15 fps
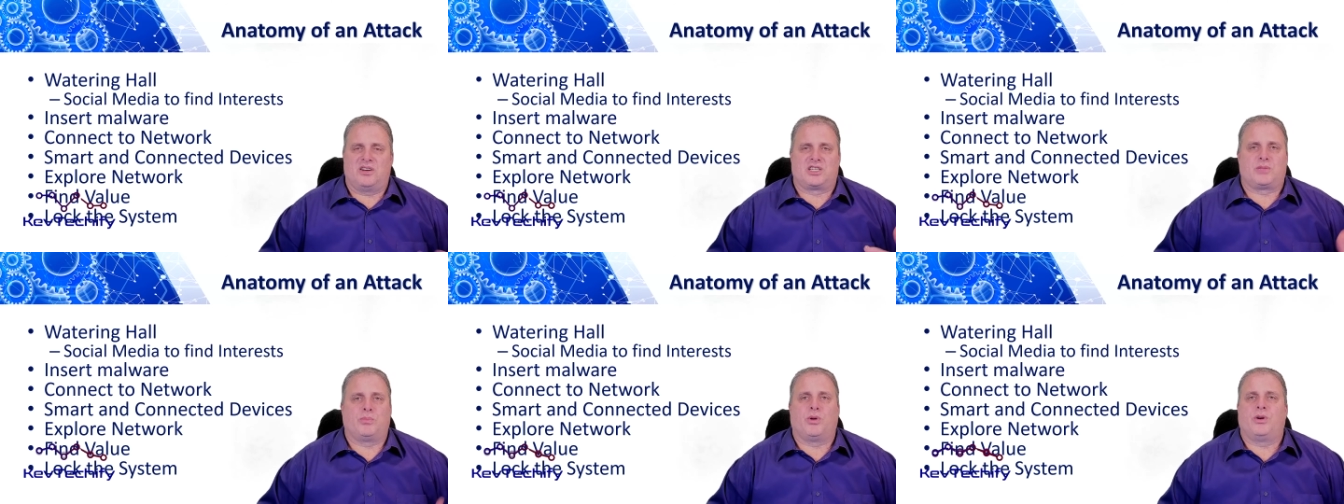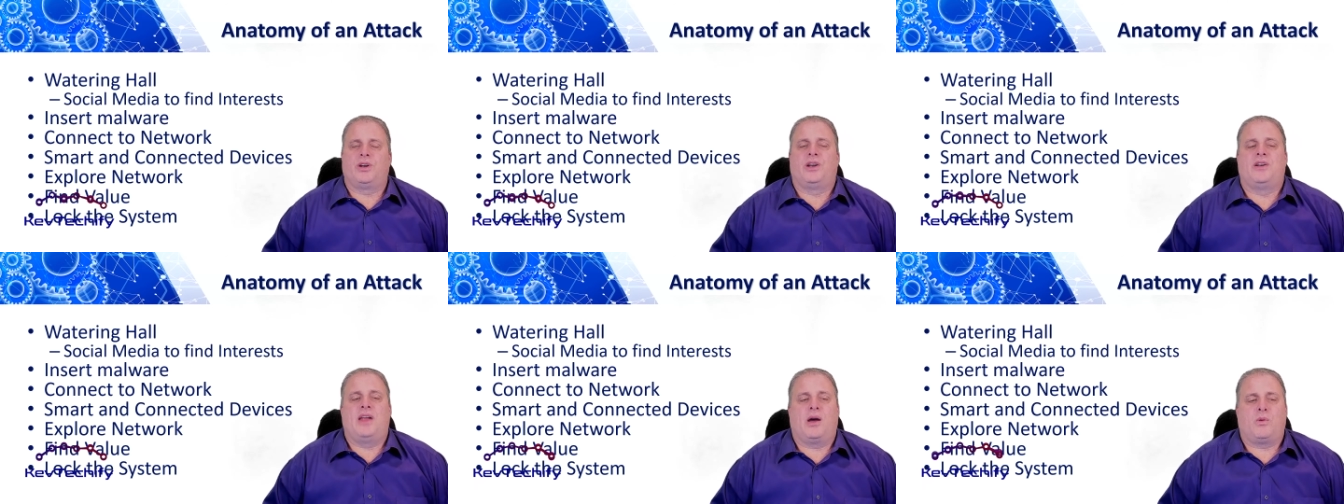exploring
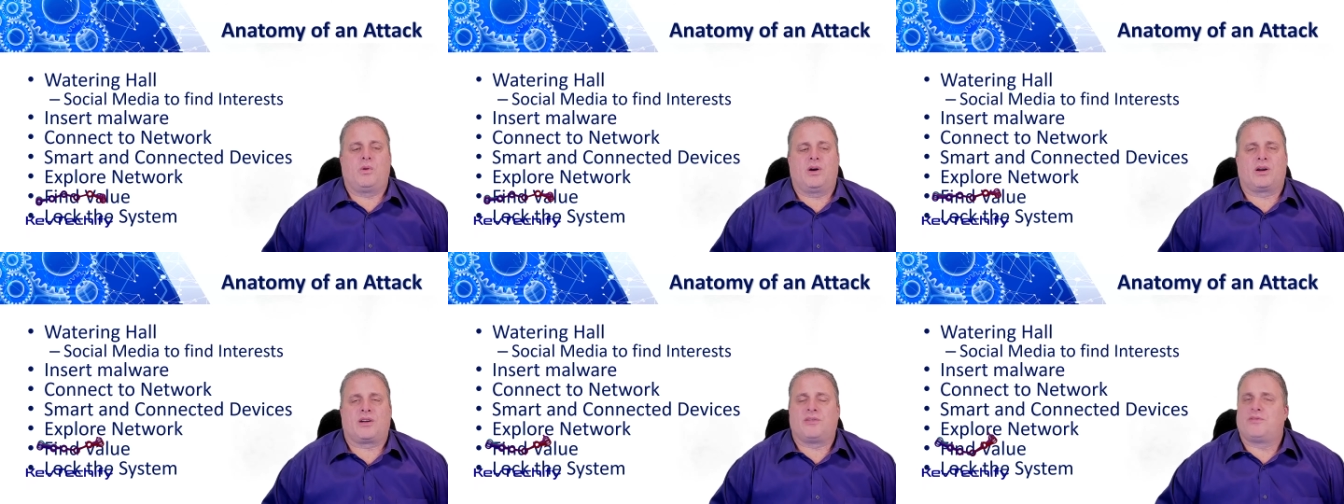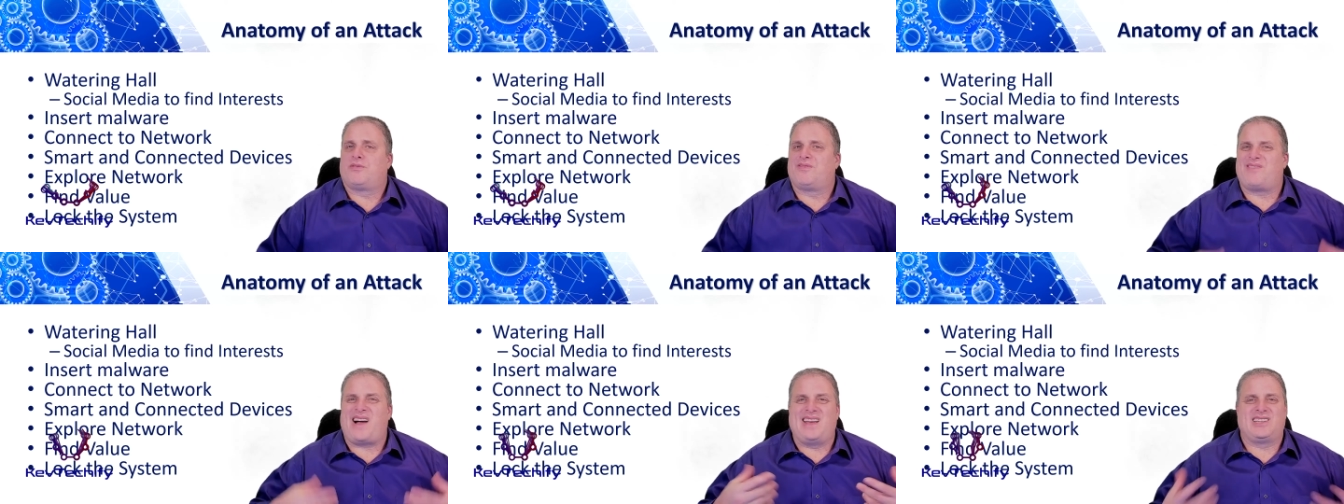your network,
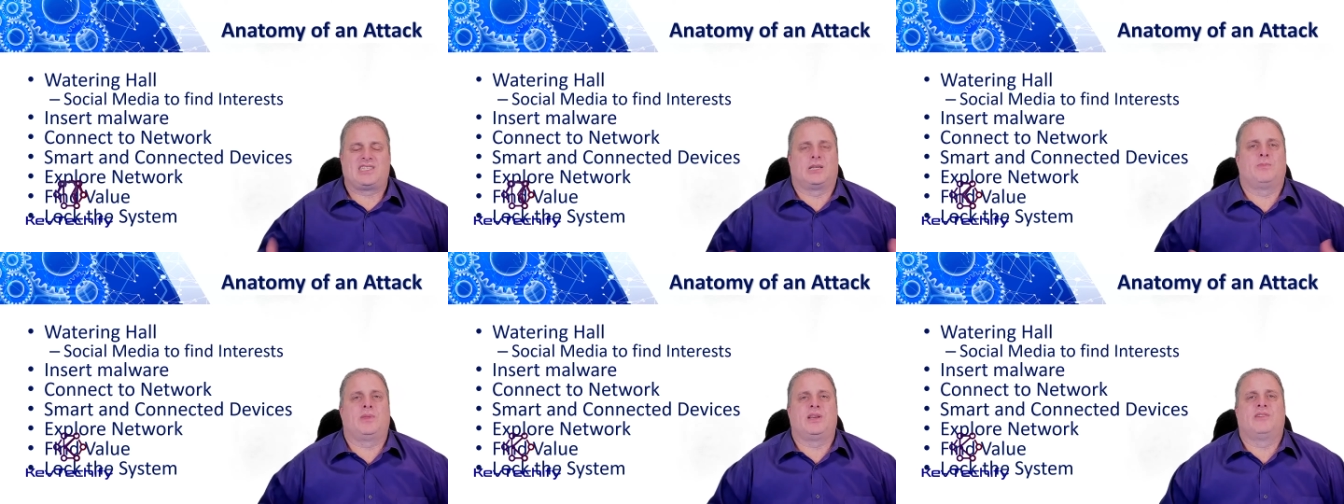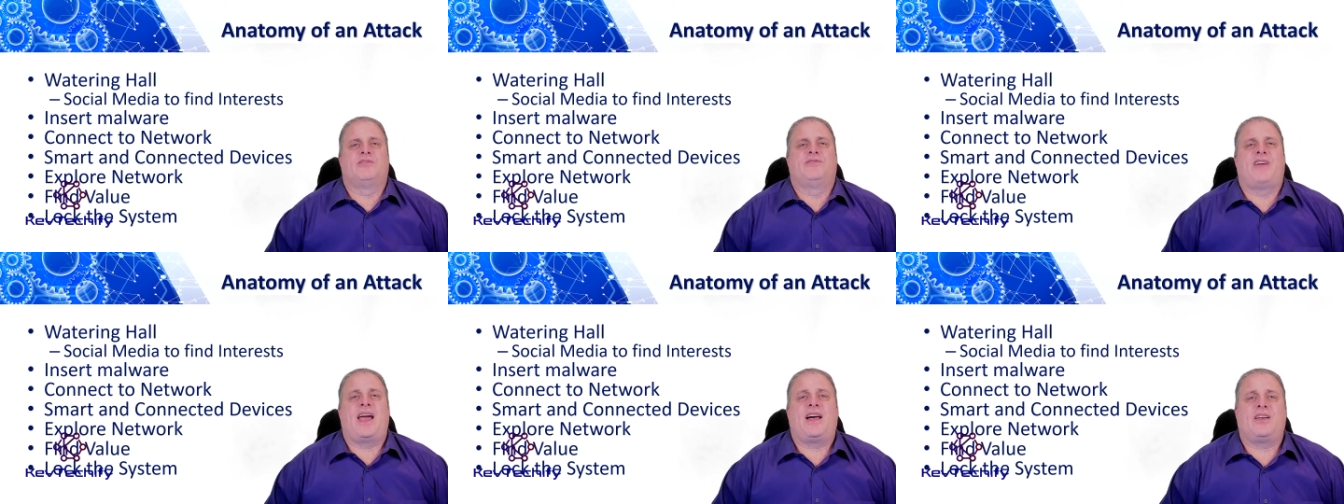find something of
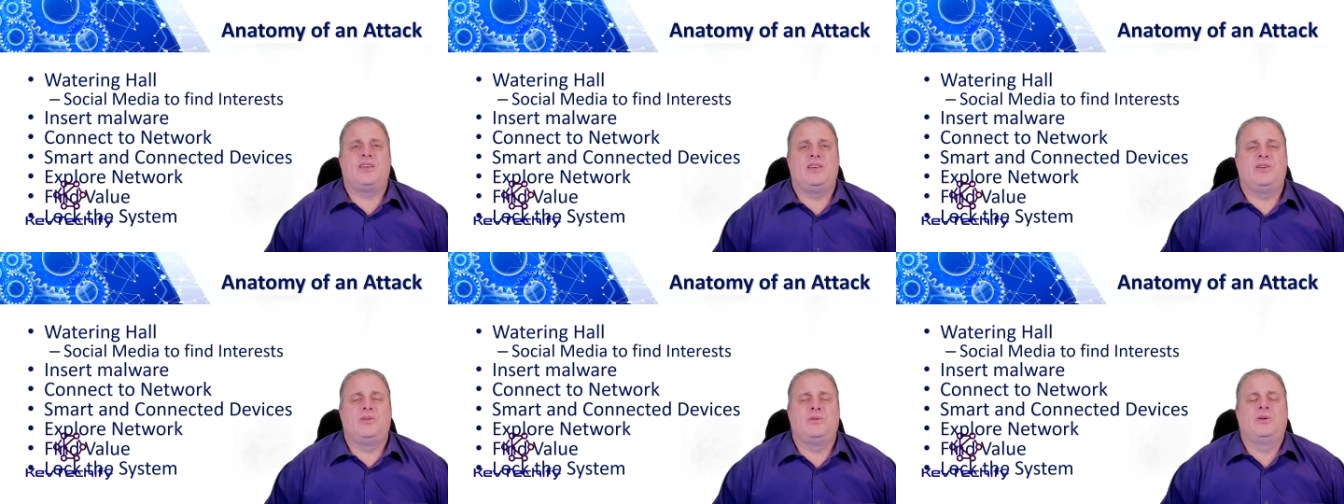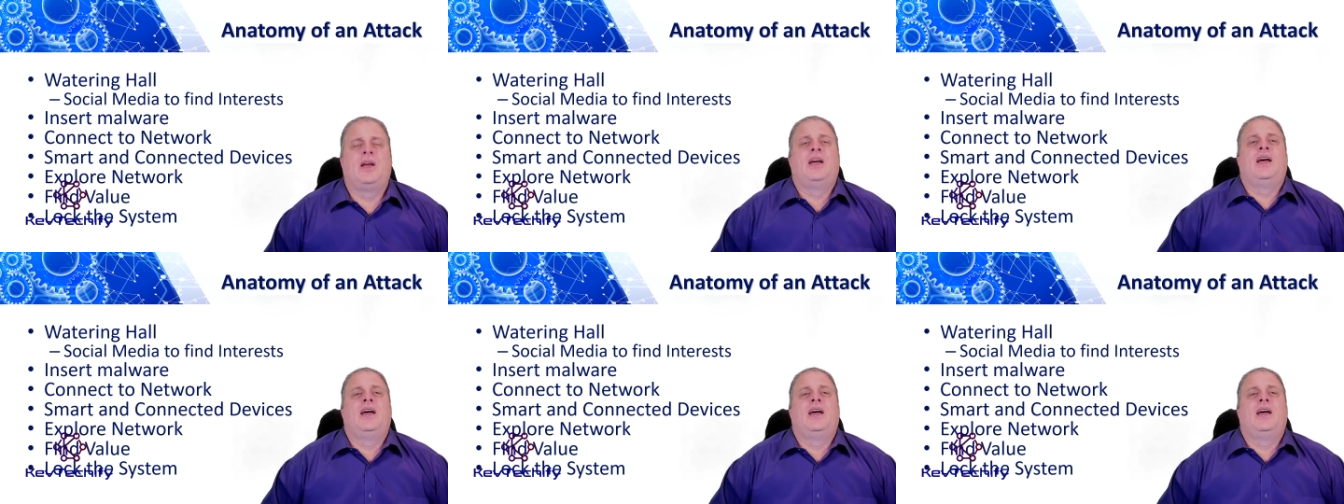value,